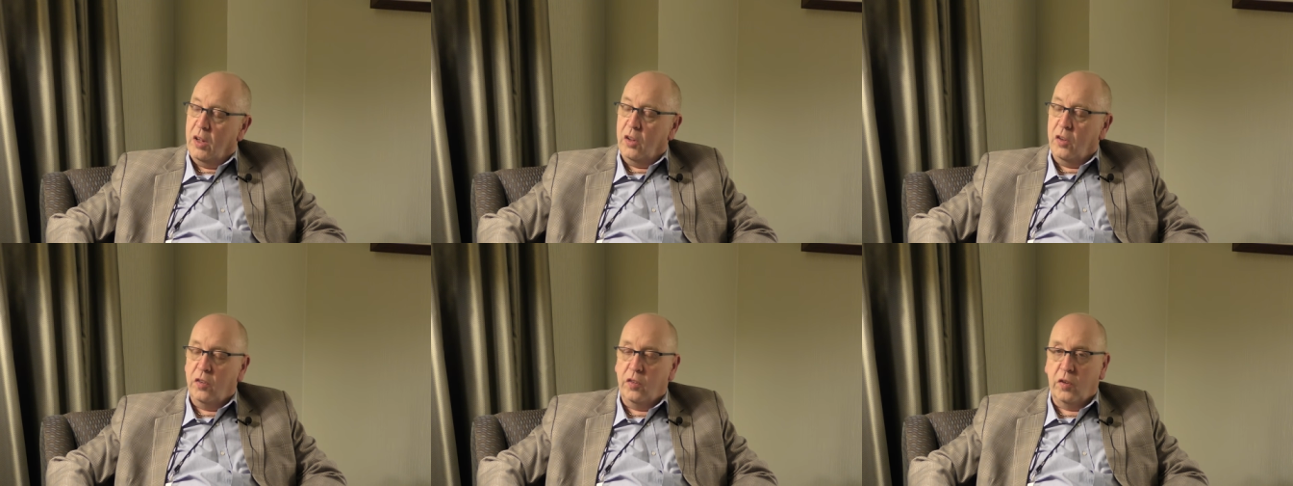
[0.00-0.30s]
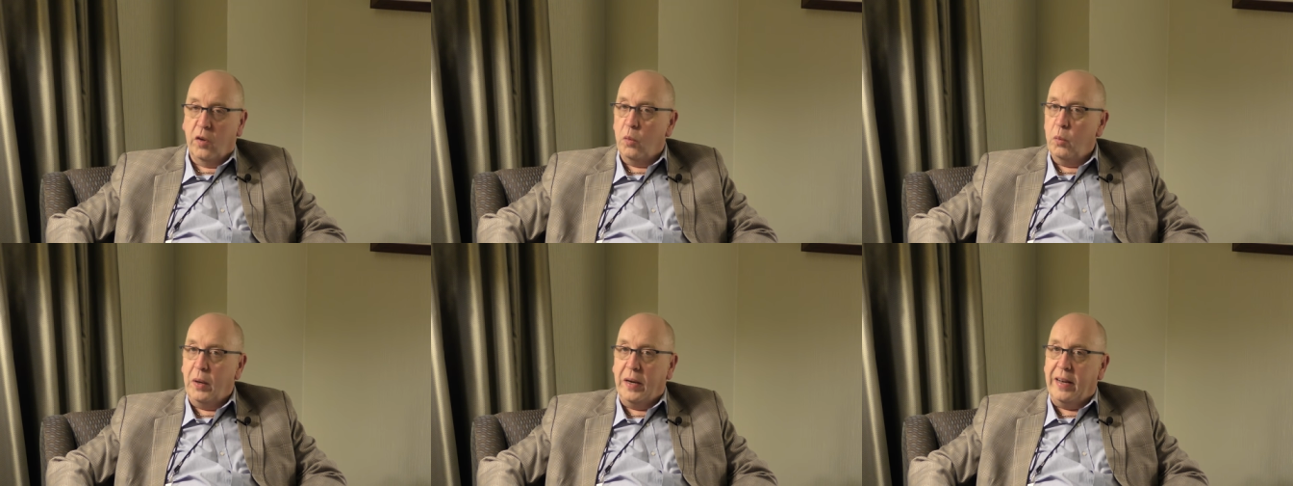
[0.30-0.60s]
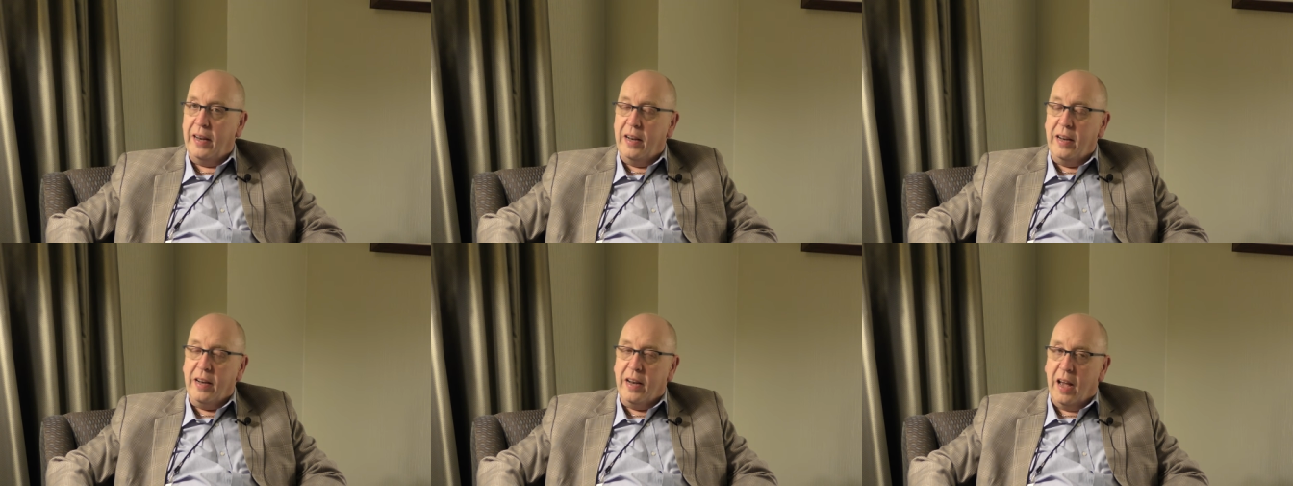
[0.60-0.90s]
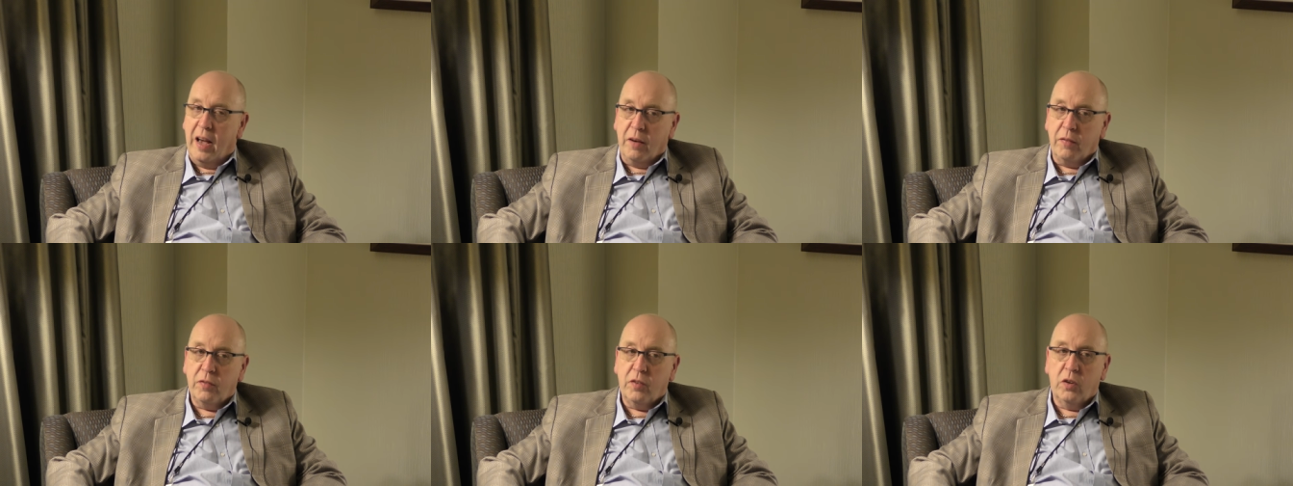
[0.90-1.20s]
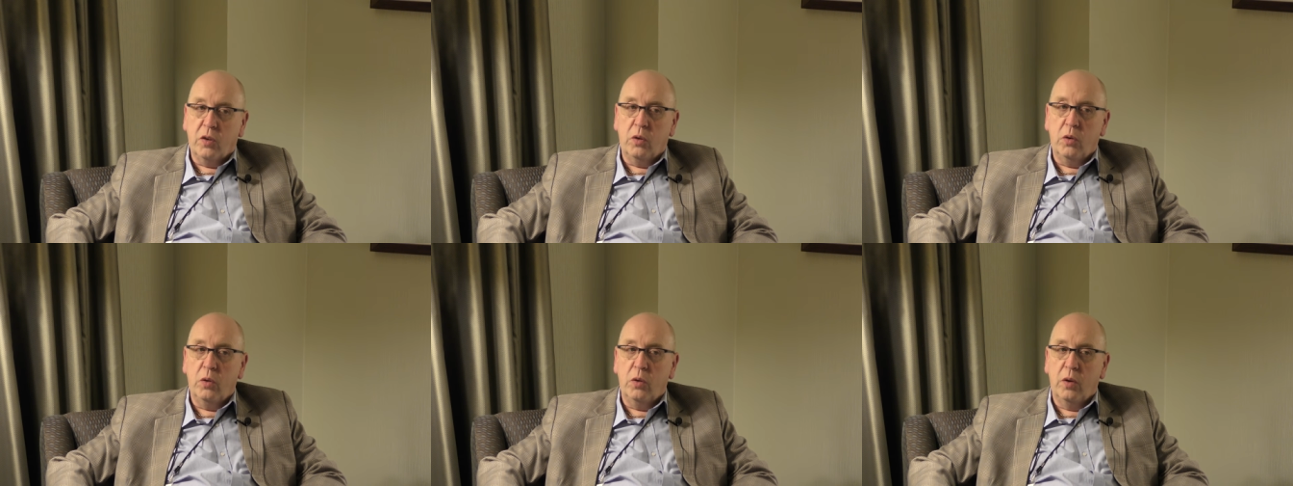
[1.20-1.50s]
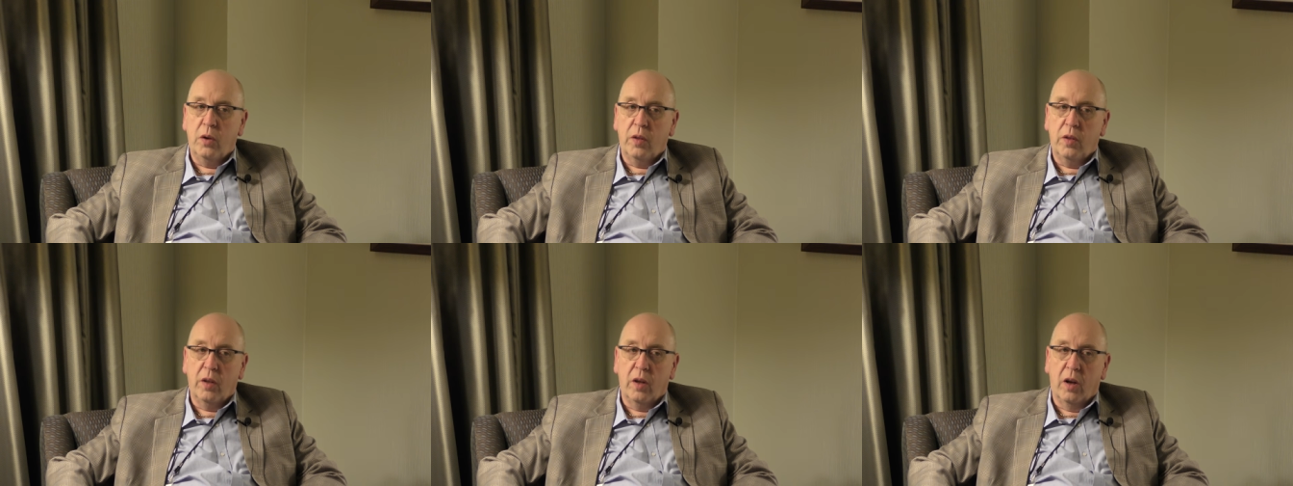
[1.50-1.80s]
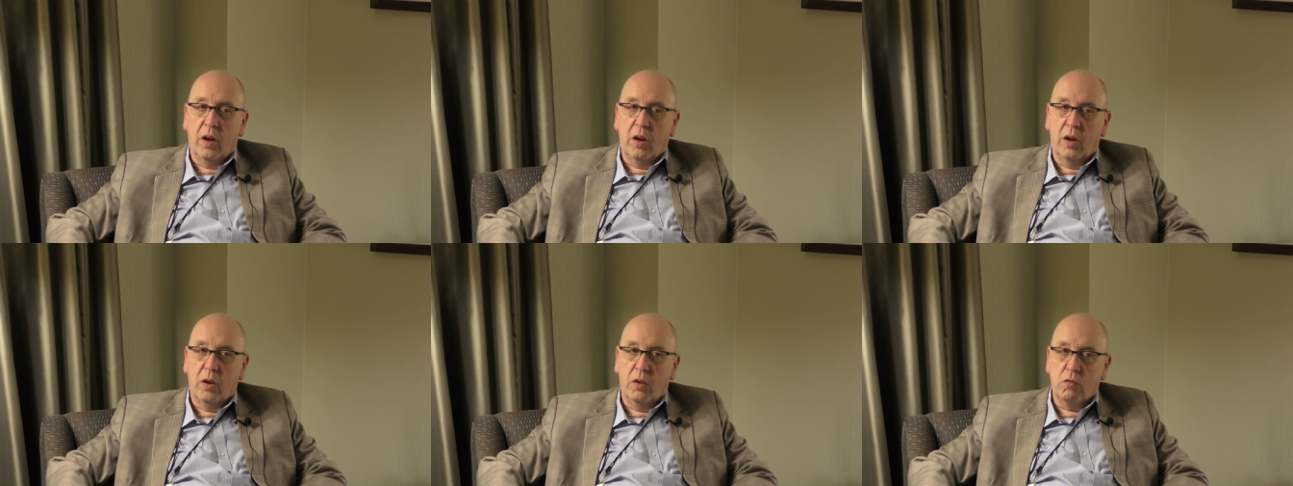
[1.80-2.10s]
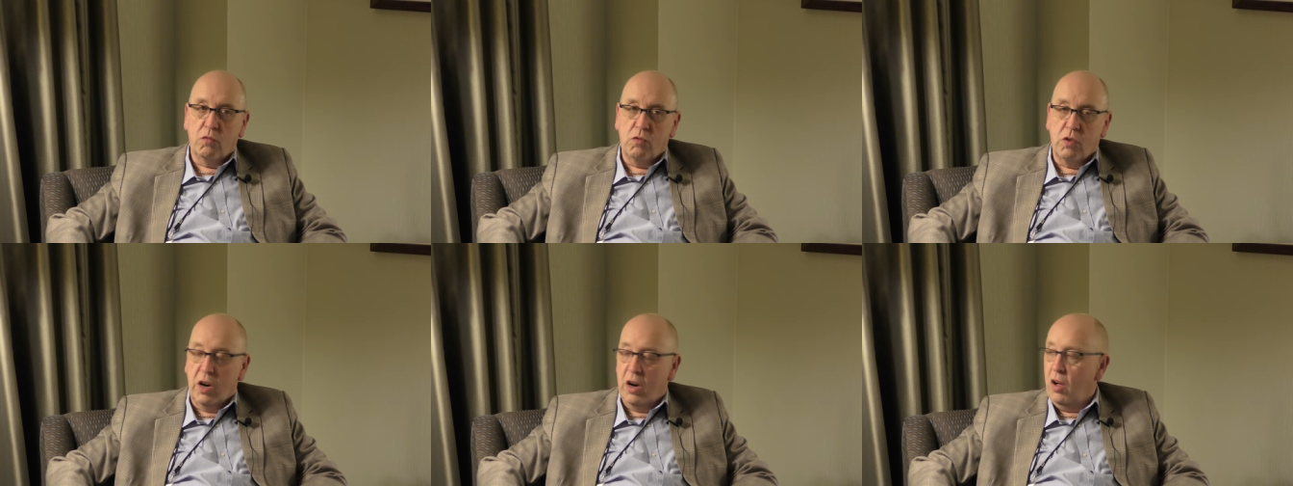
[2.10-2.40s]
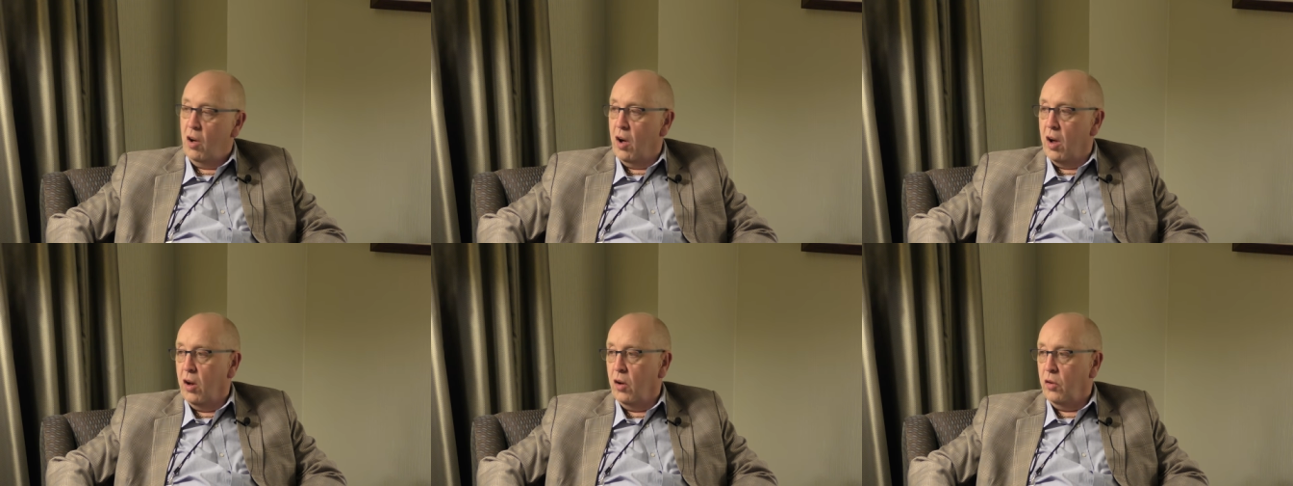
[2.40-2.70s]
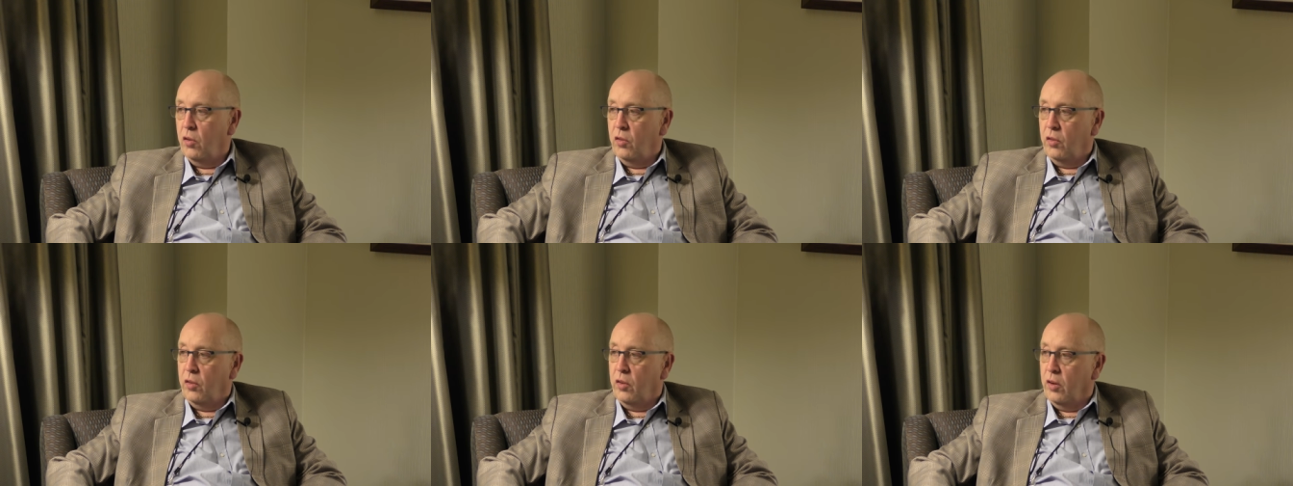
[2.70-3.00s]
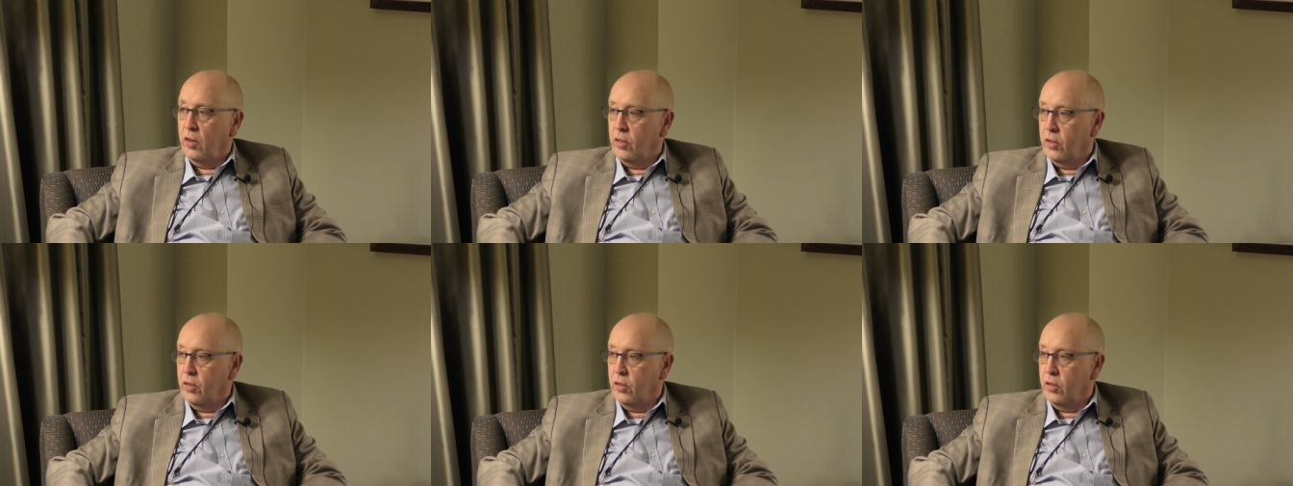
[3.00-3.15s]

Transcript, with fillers: So we didn't have to rely on